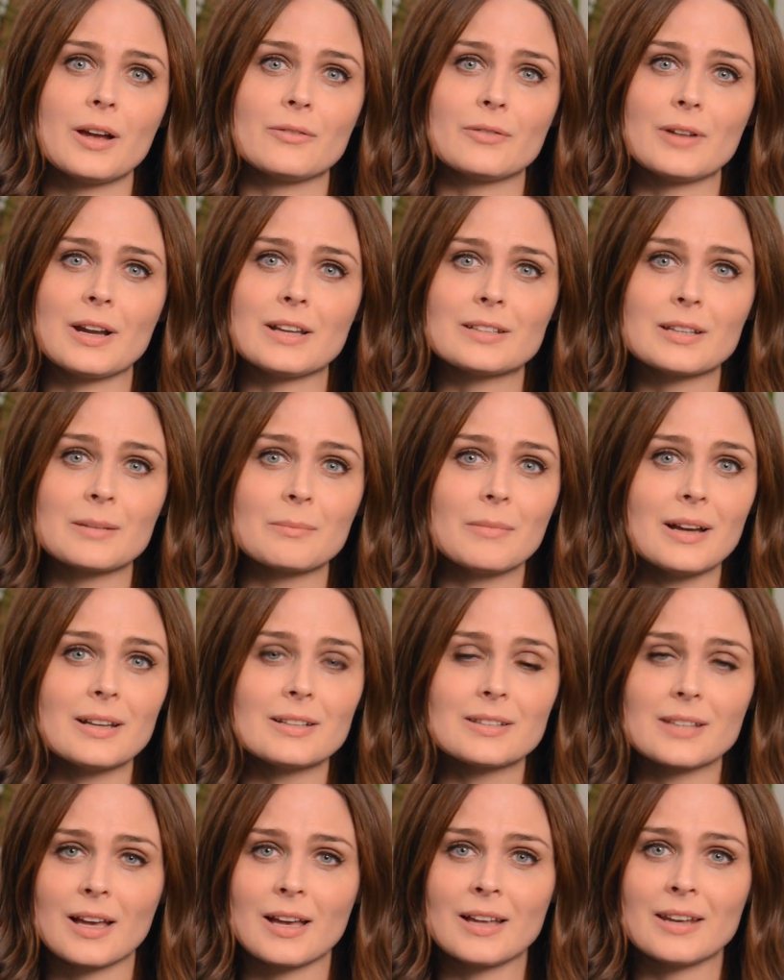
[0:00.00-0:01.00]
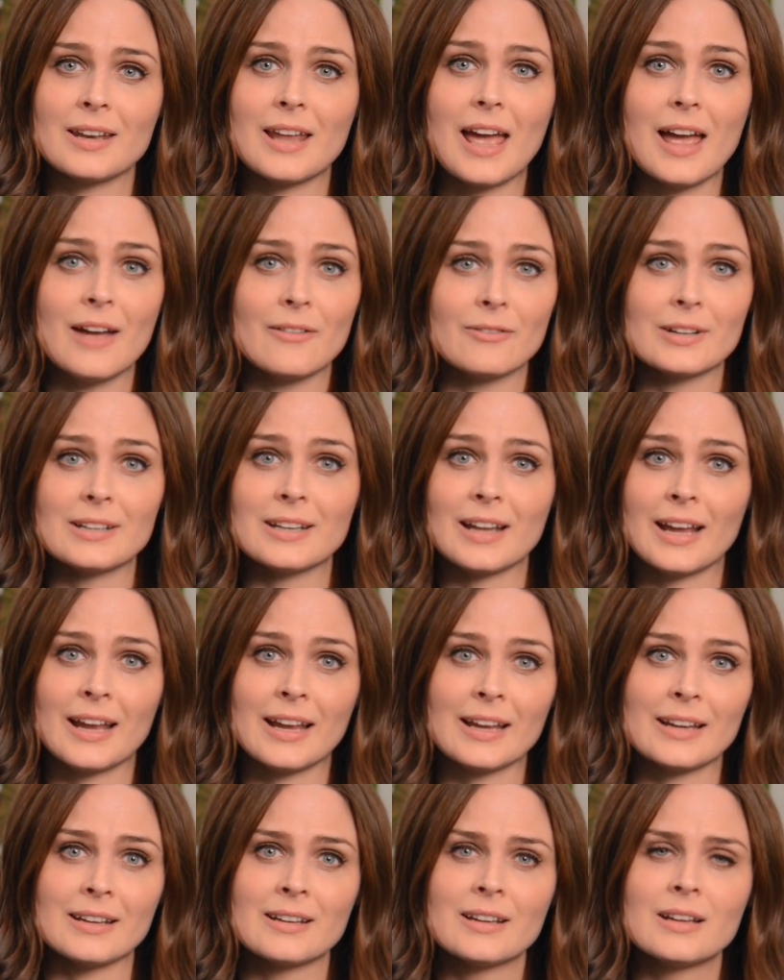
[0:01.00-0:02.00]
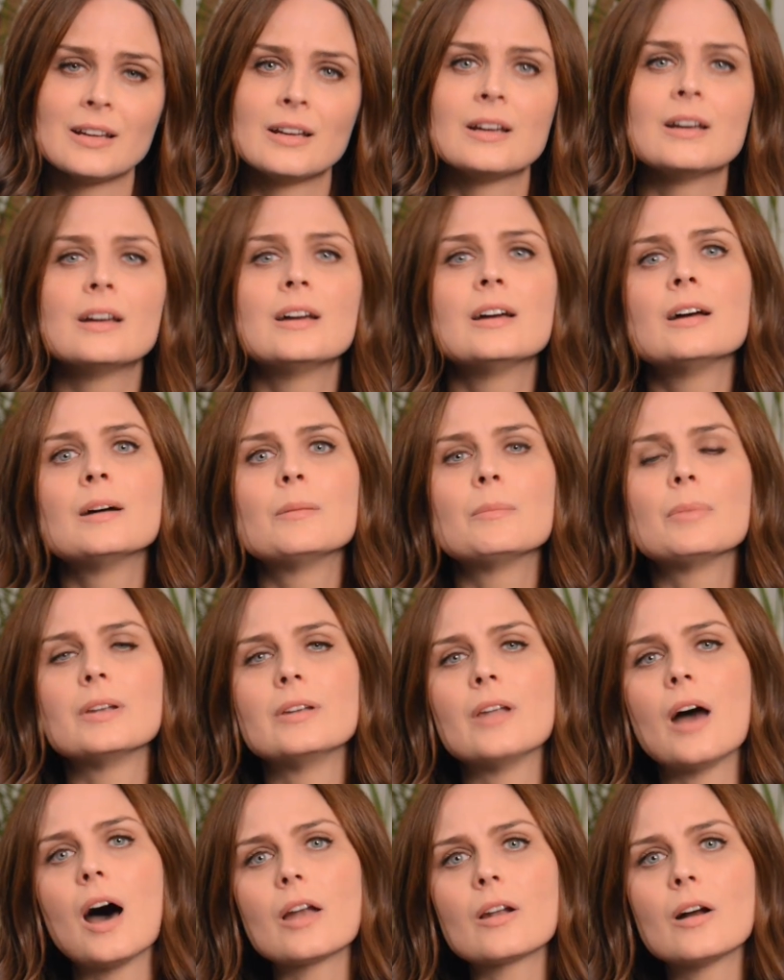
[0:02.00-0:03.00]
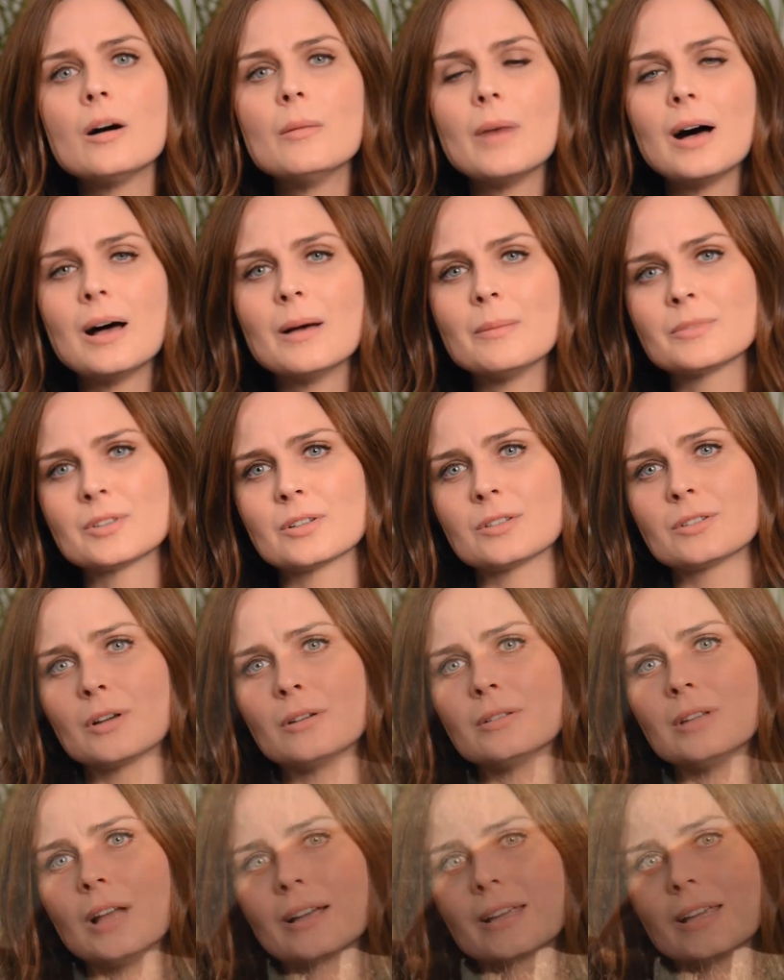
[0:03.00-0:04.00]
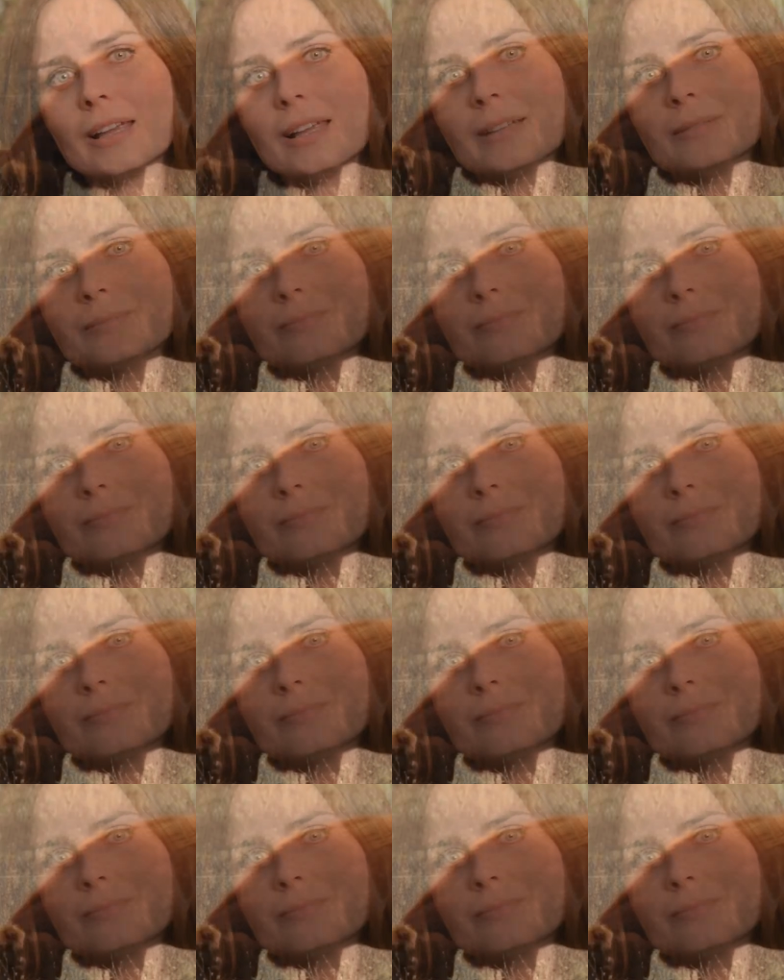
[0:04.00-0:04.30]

of raising my son every day. But not all moms are so lucky.